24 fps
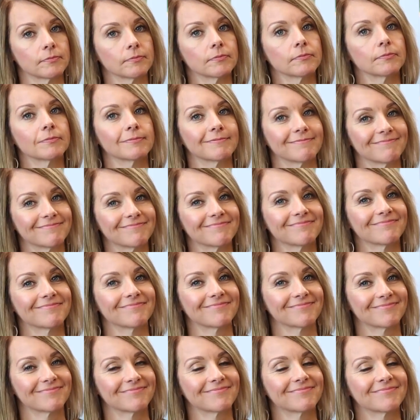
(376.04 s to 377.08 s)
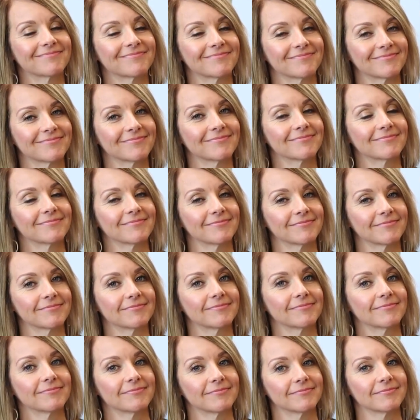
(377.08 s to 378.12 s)

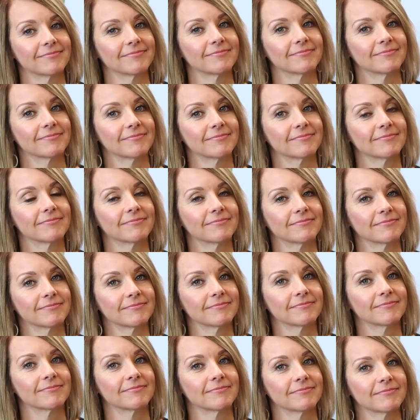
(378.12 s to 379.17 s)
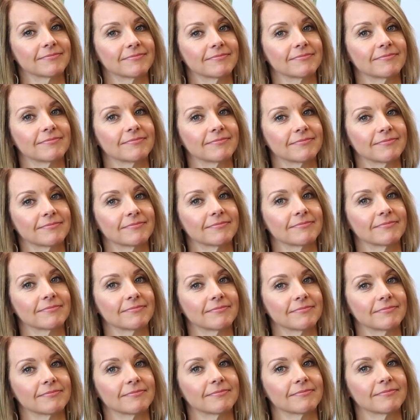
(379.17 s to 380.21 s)

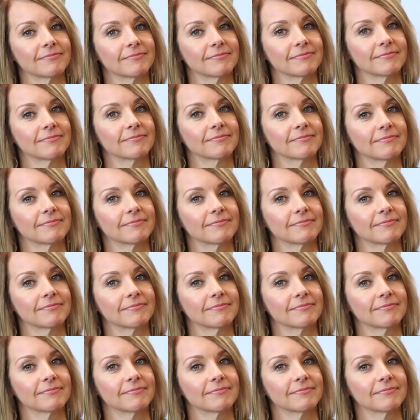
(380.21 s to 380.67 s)
[no speech]